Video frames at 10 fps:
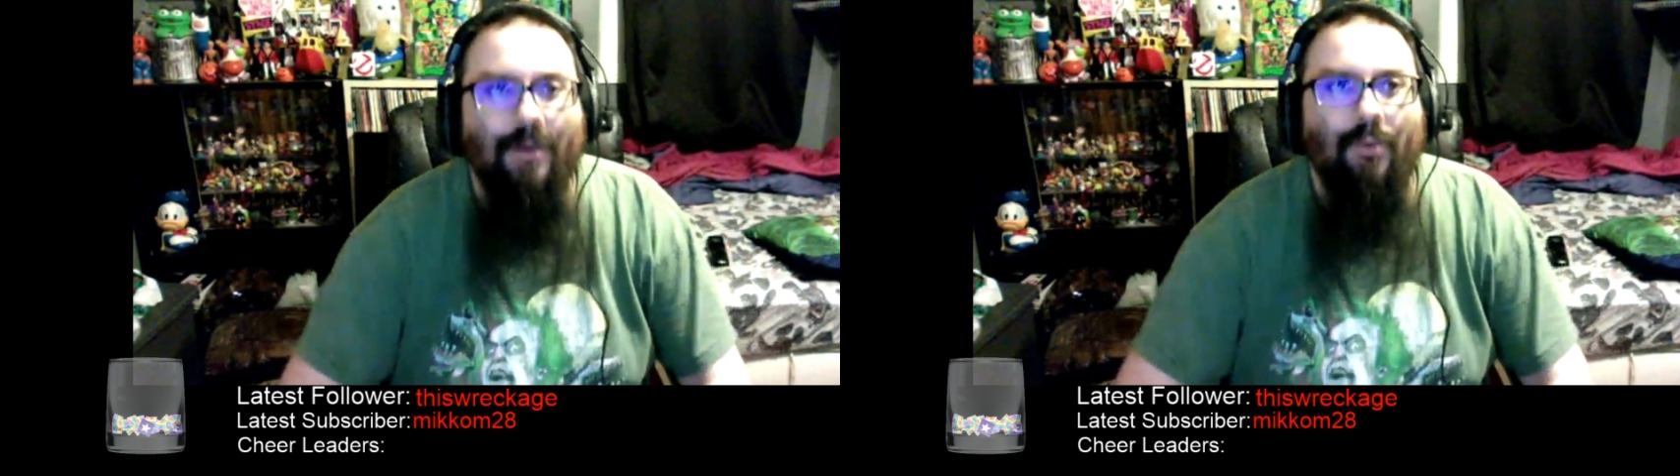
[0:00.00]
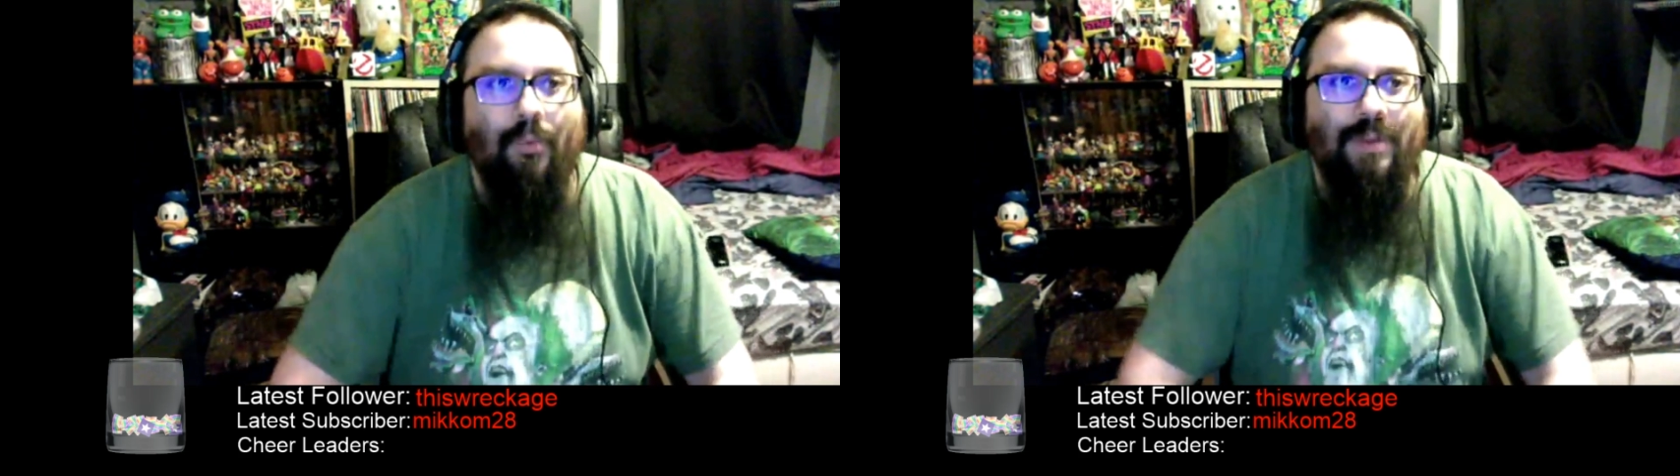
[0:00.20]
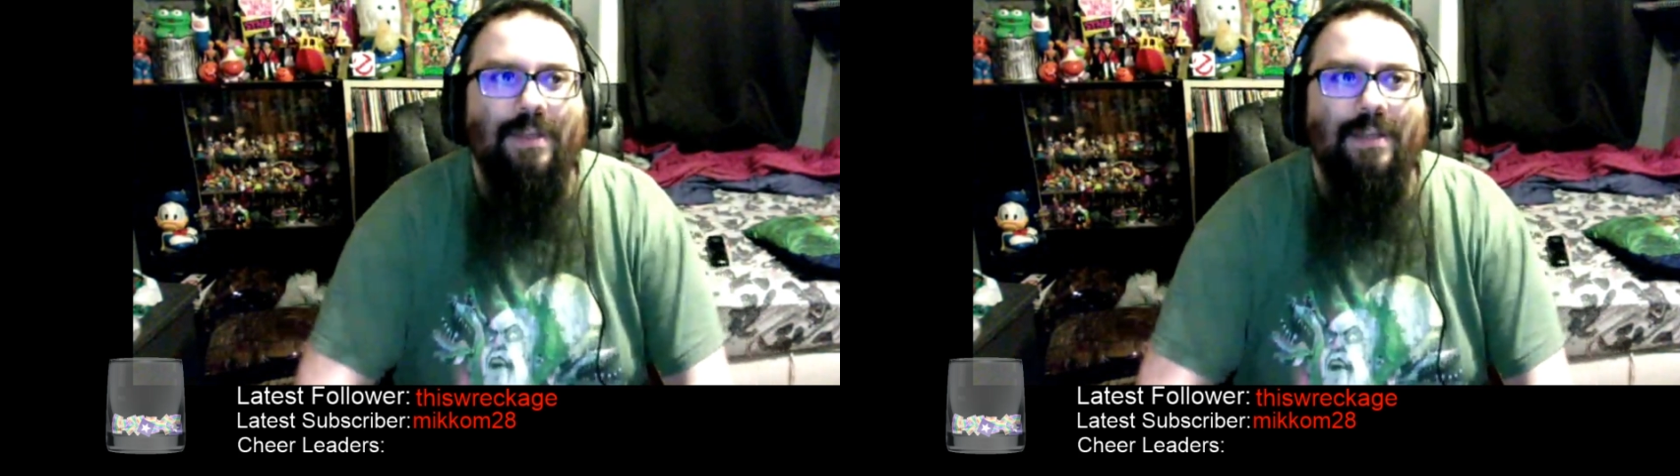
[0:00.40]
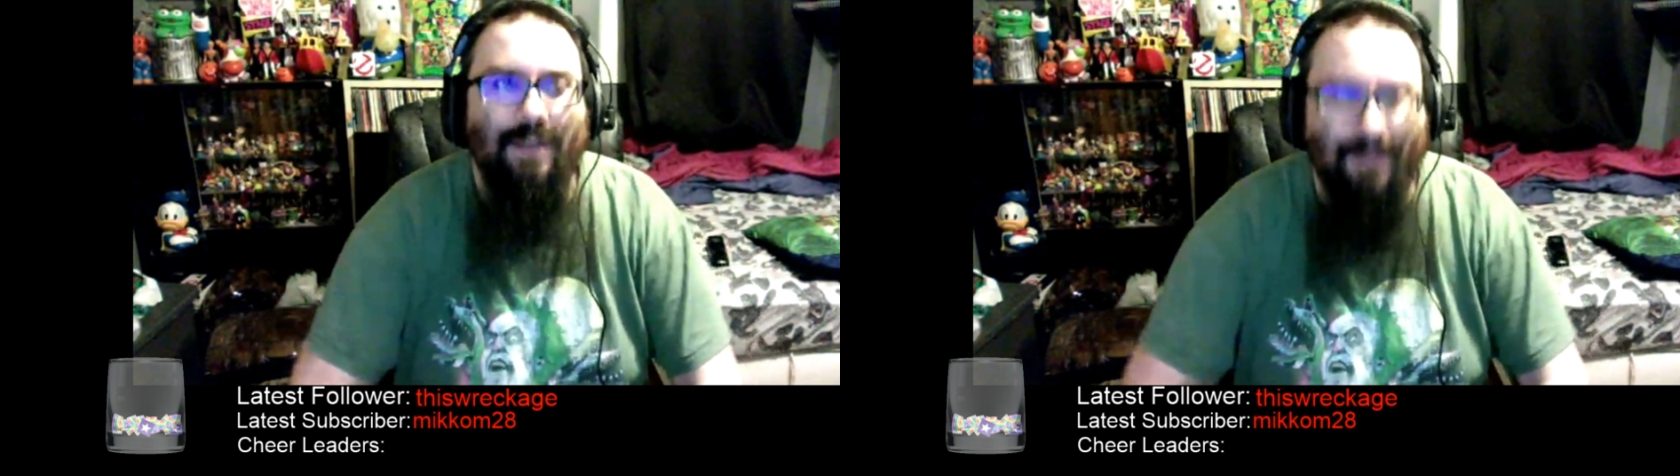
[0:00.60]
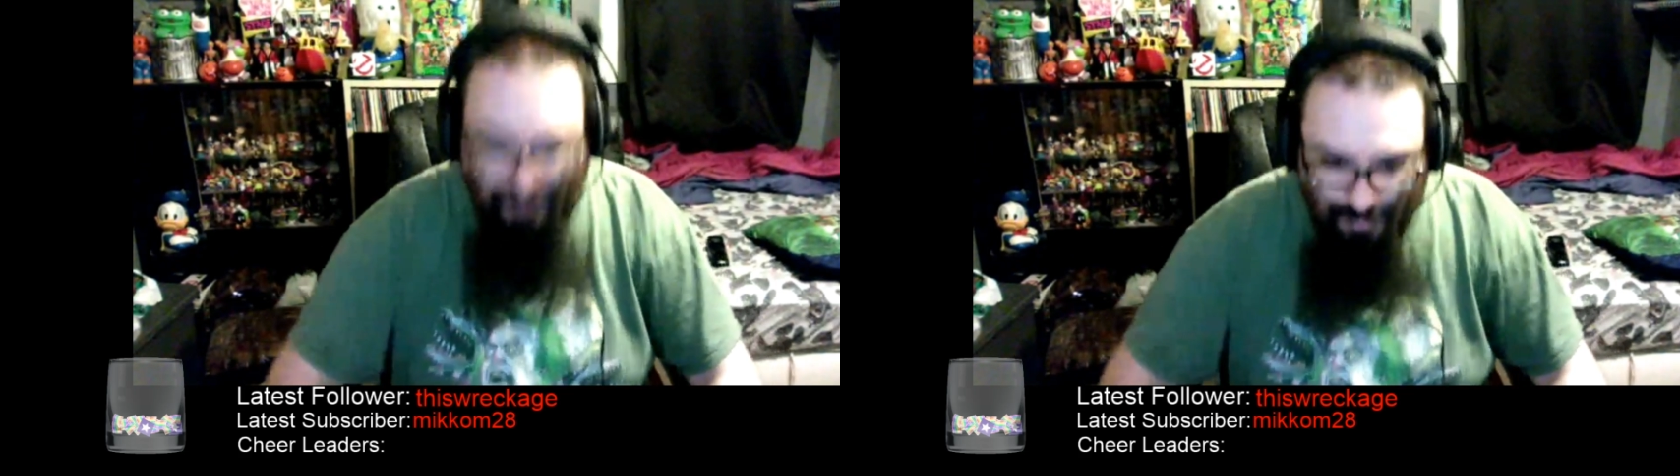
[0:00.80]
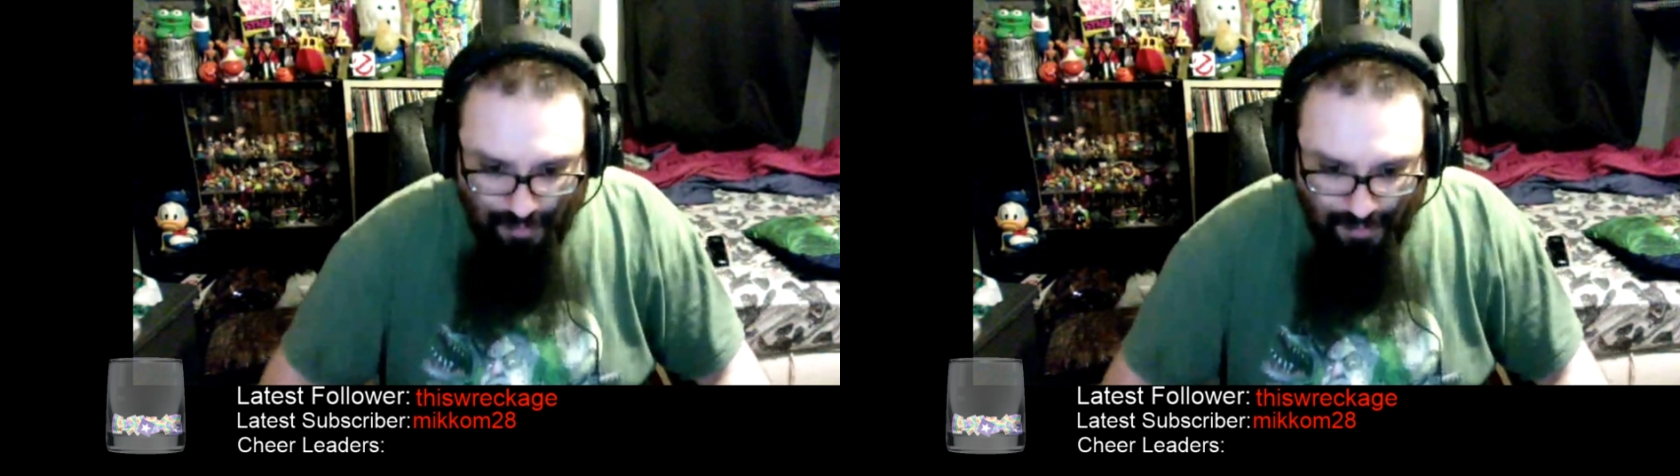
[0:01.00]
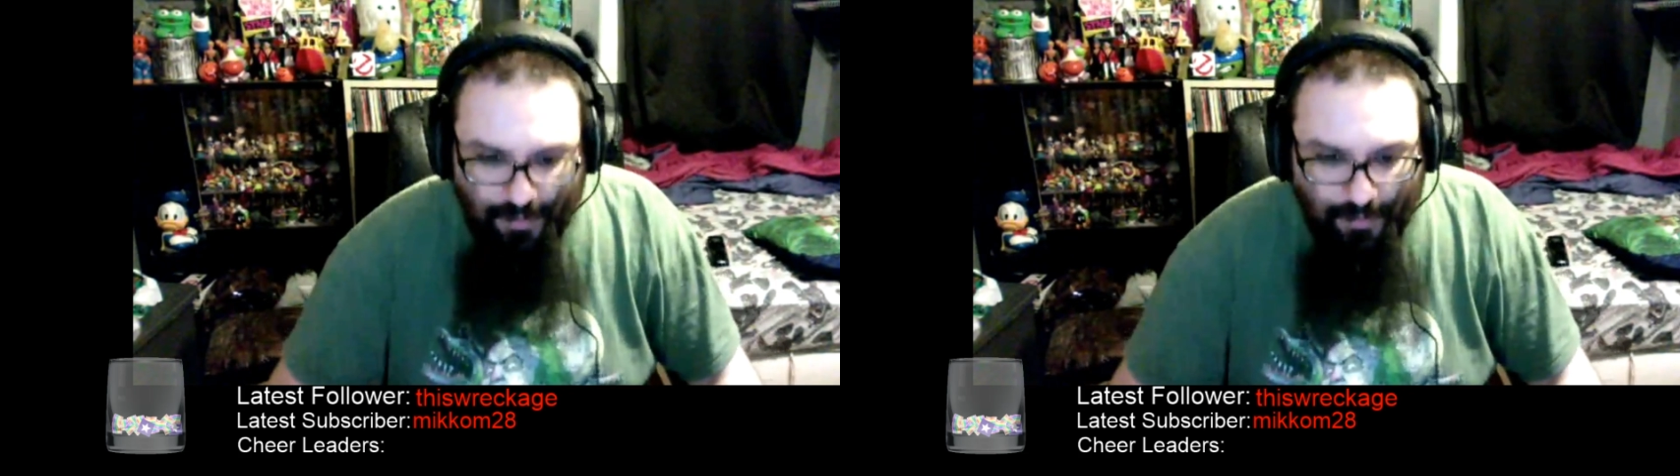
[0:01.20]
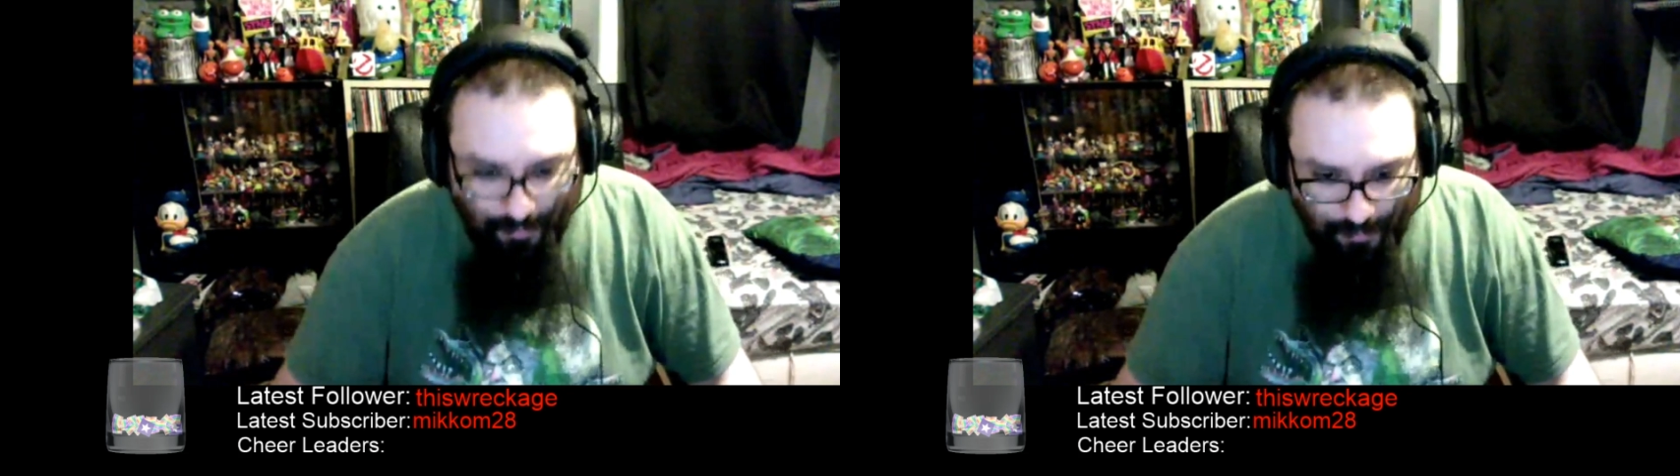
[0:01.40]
which he does try to do.